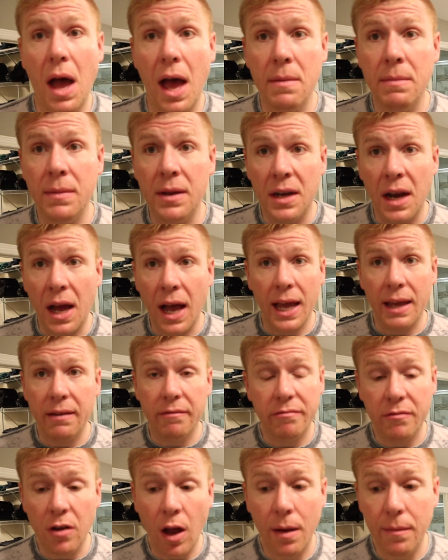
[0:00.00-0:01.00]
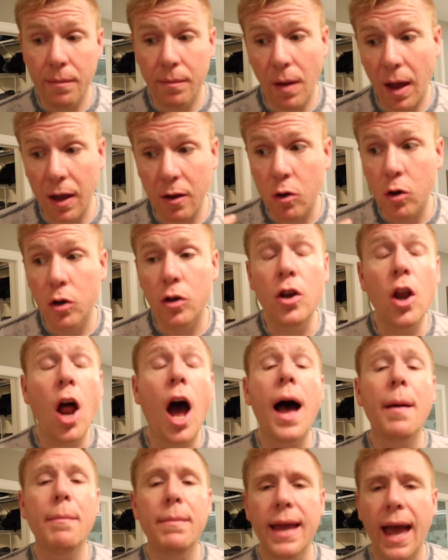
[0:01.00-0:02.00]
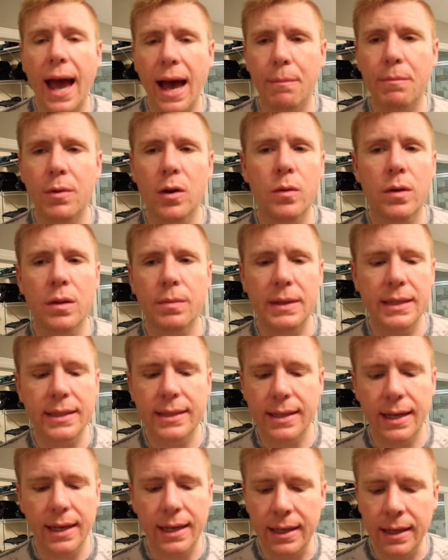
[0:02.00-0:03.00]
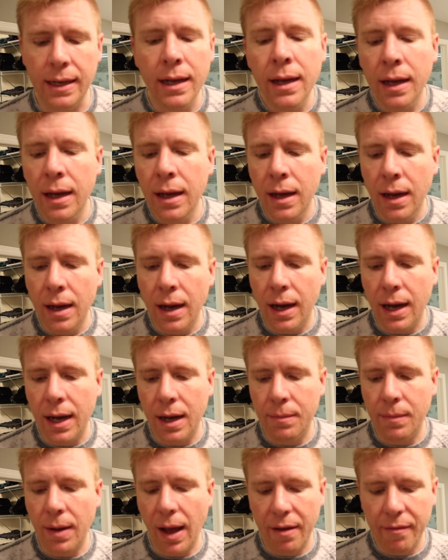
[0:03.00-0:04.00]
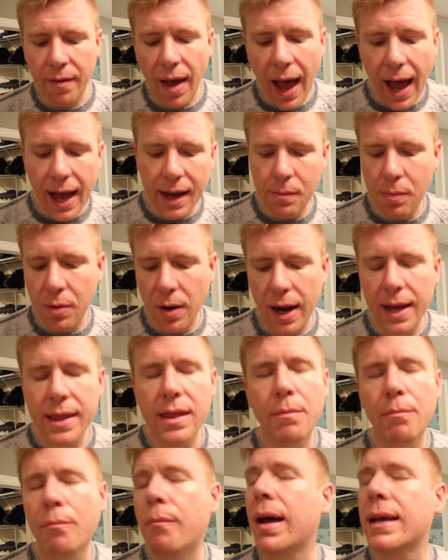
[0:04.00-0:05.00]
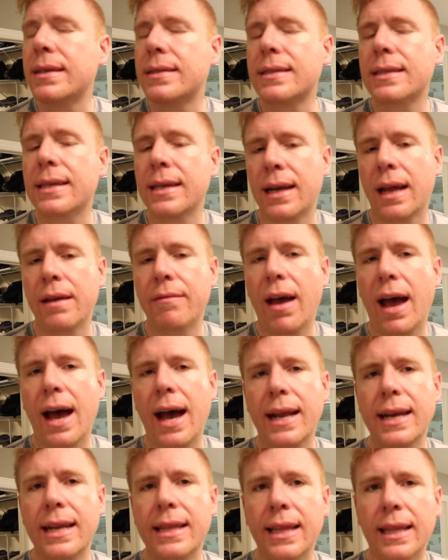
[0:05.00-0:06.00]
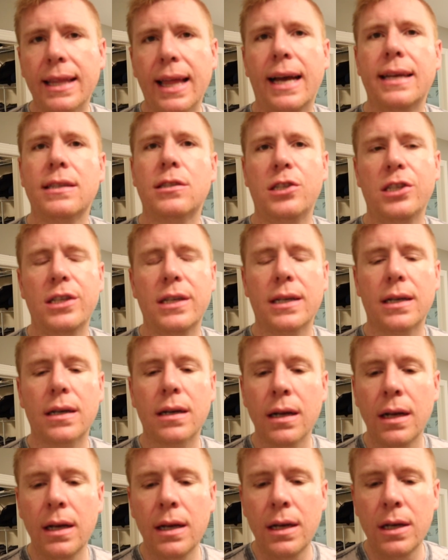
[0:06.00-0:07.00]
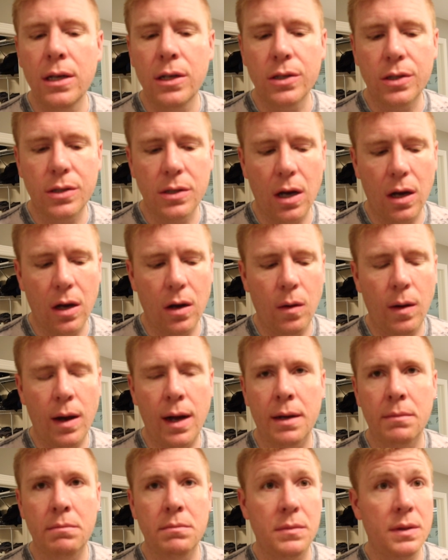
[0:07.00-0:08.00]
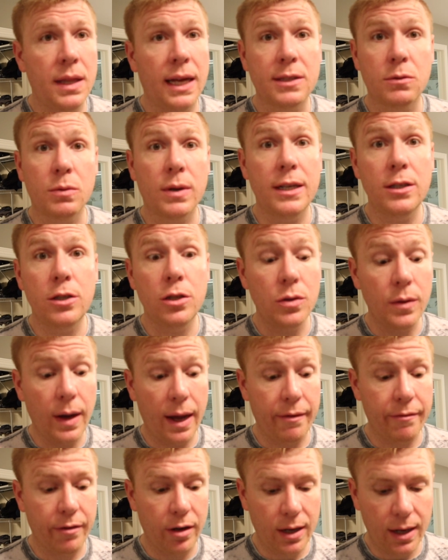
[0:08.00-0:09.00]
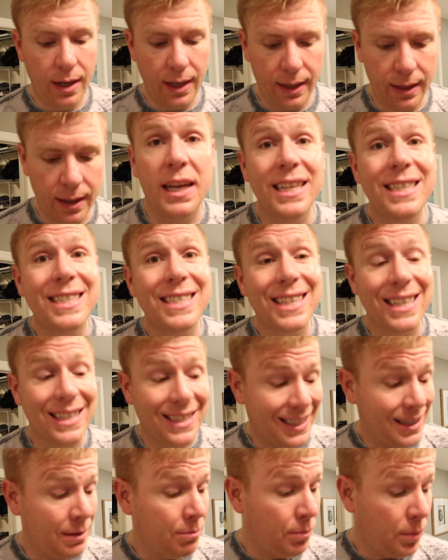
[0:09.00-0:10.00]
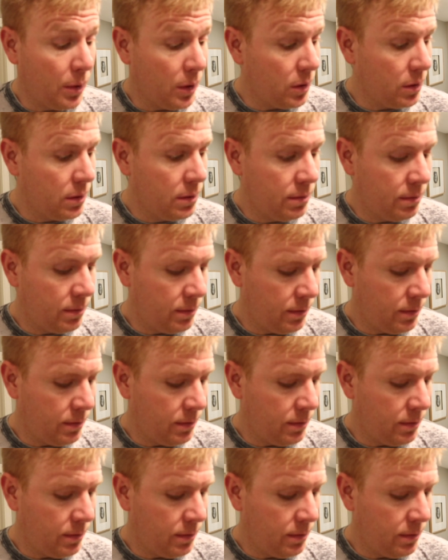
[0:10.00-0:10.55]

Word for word: mean, I could not be happier with my skin. I've had probably the best skin I've had in the last year. So that's what I do every night. It's simple.